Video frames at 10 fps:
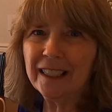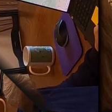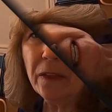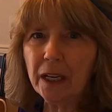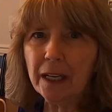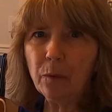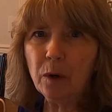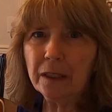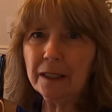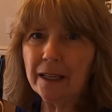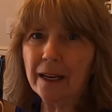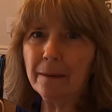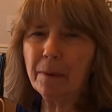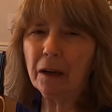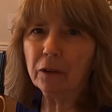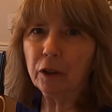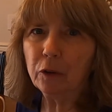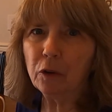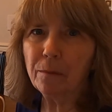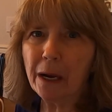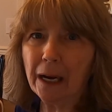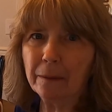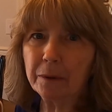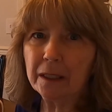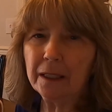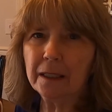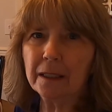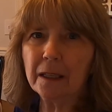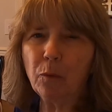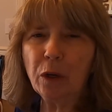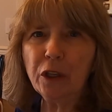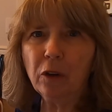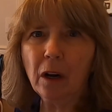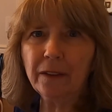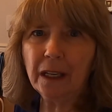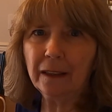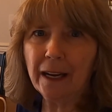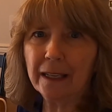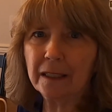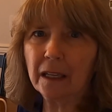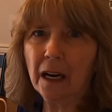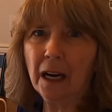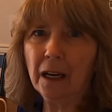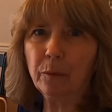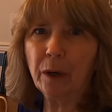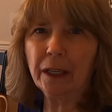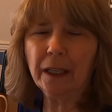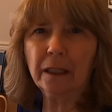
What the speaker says: One thing I want to say about Google Maps is when you're on the Alaska Highway,